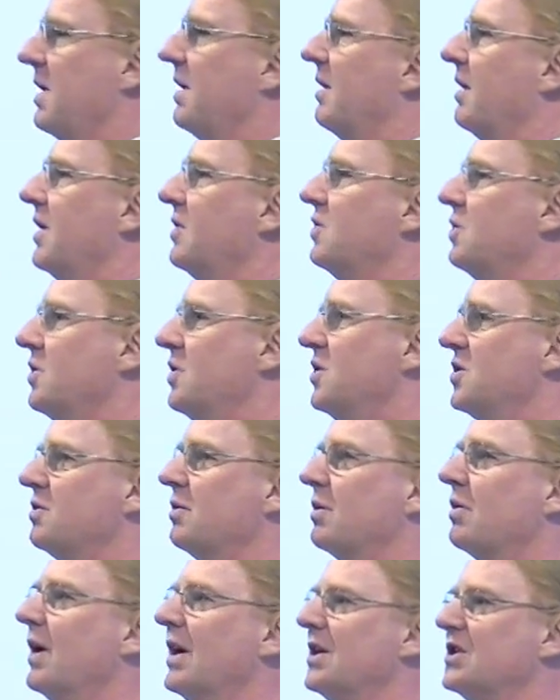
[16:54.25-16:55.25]
introduce
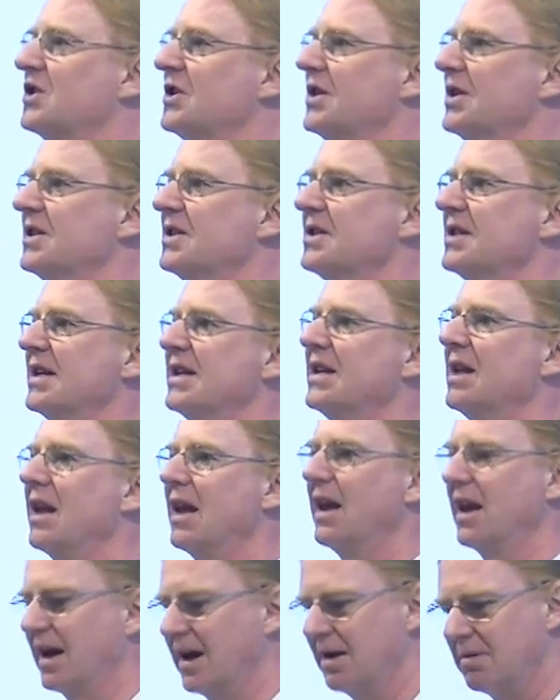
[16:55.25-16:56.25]
regressions
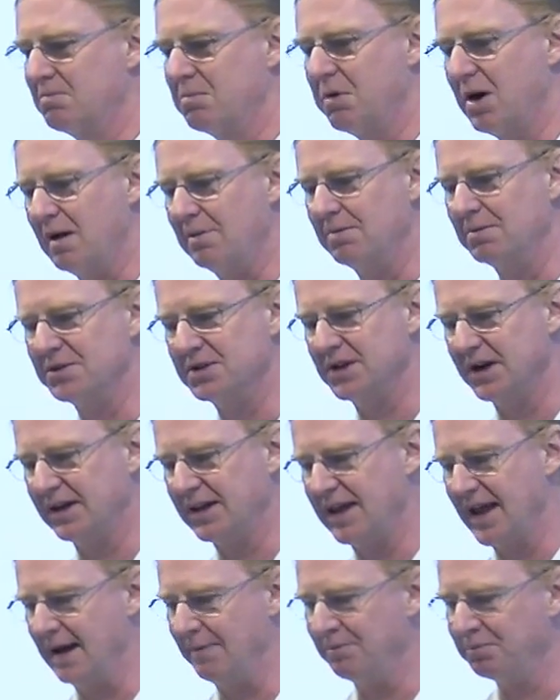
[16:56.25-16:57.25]
and problems
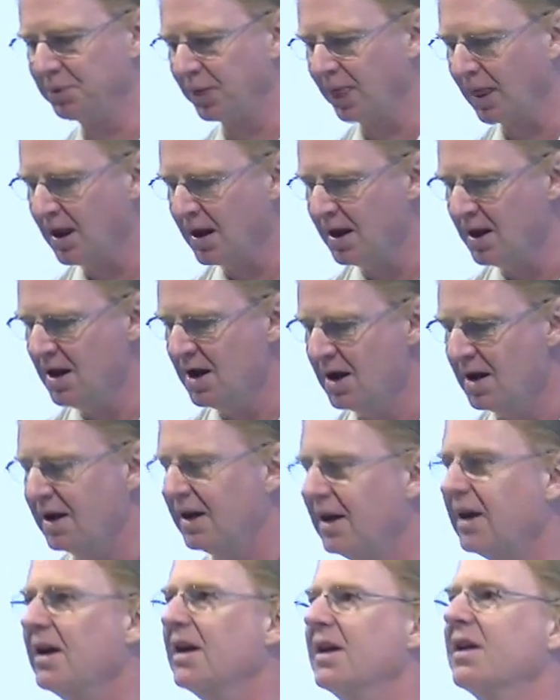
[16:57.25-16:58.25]
like that.
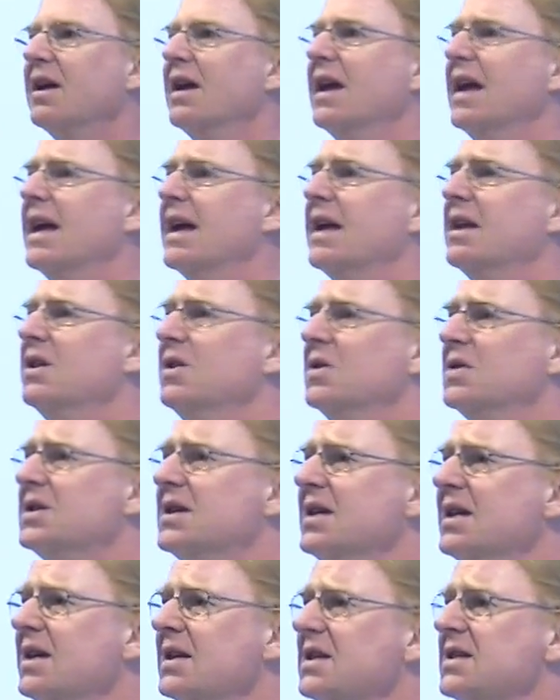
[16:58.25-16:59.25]
And you
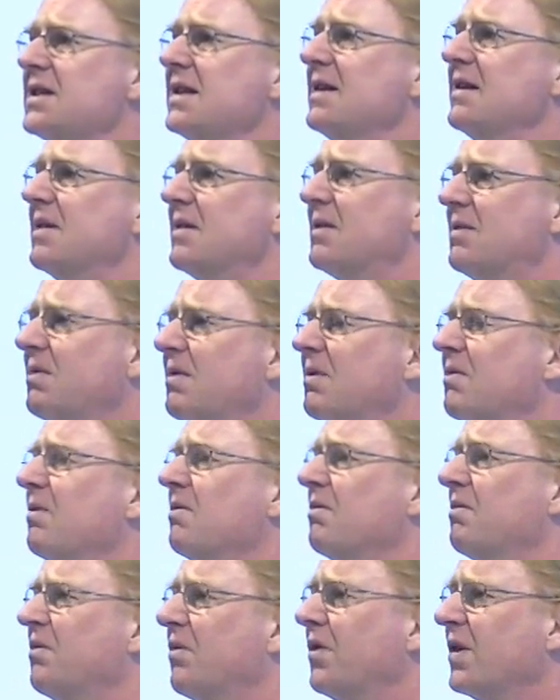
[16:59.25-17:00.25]
see this in,
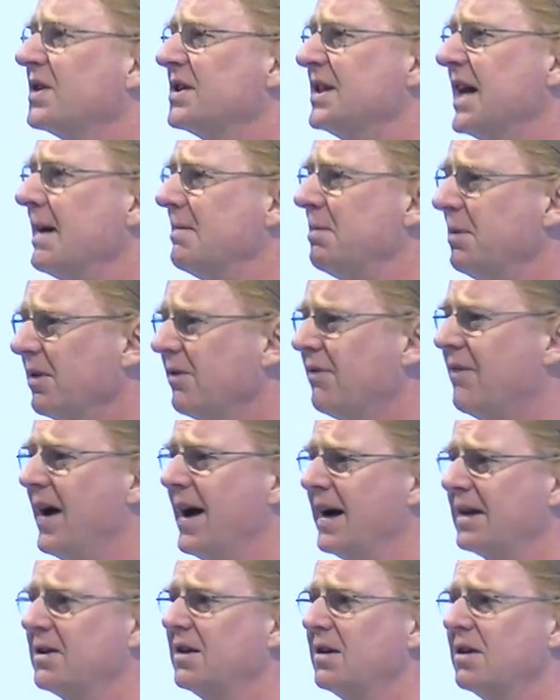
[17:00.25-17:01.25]
for example, the
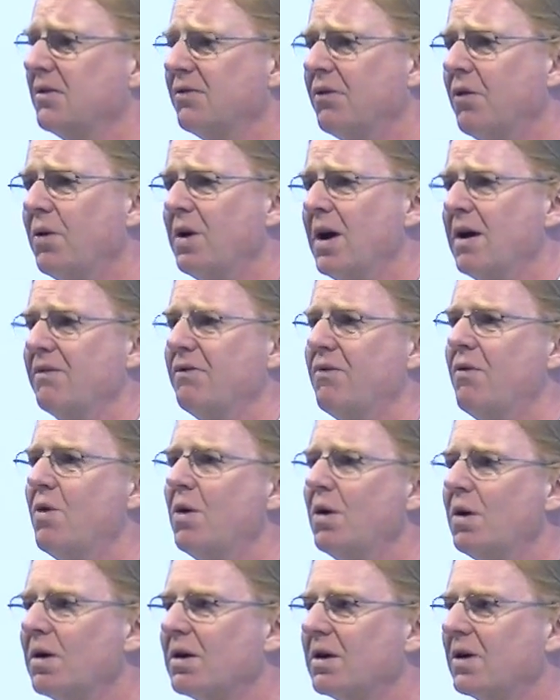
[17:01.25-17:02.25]
fact that the
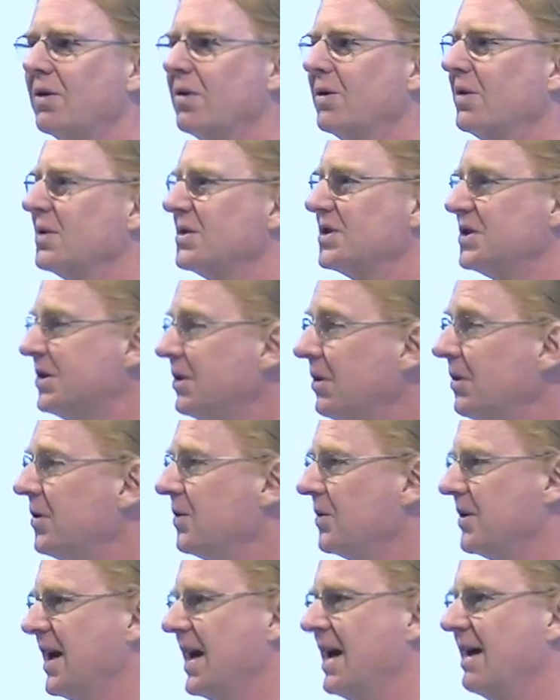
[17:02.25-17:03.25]
4.4 kernels still
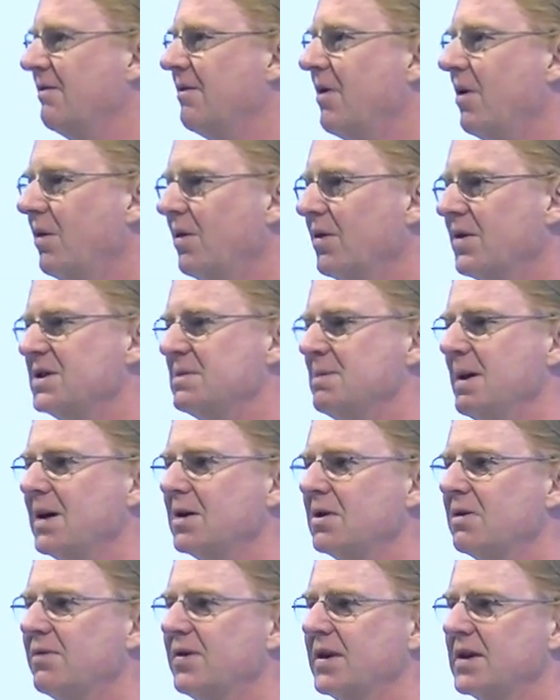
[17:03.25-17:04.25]
don't have all of the
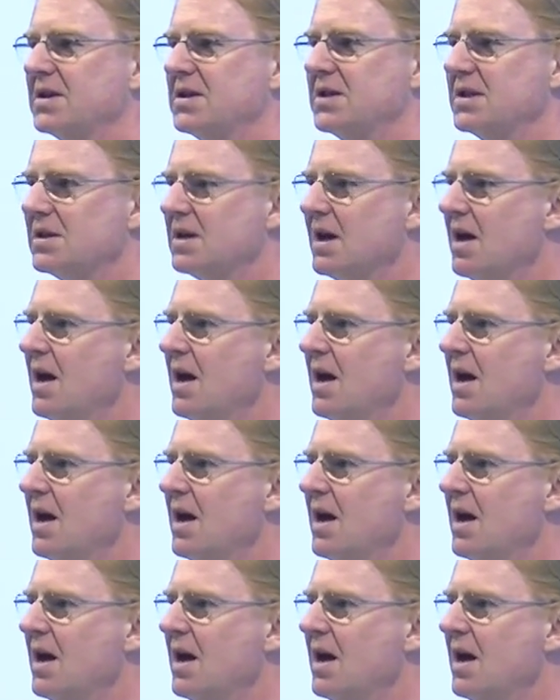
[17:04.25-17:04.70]
Spectre fixes,